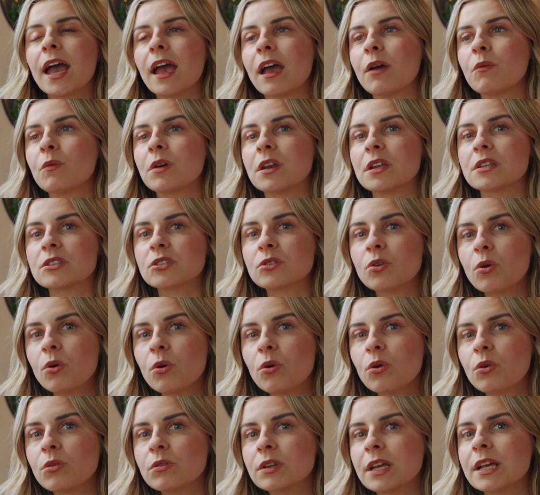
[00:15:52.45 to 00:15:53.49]
And when it's
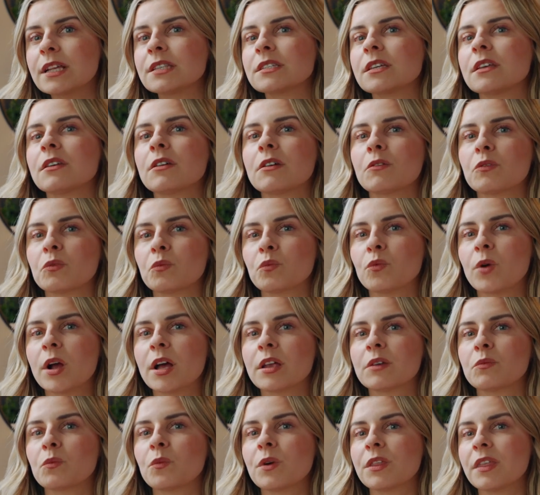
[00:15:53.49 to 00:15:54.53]
cold, it's gonna
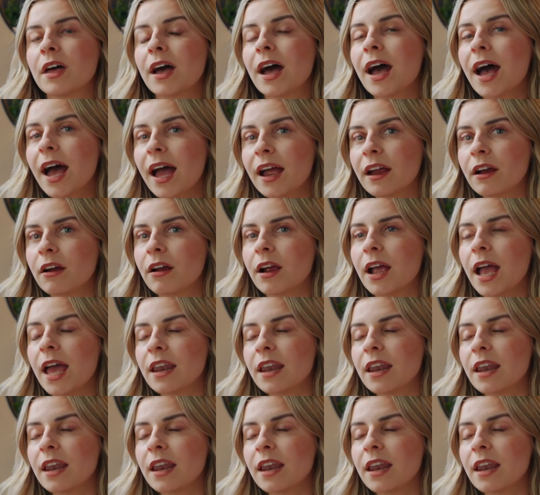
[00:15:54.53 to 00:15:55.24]
run with a higher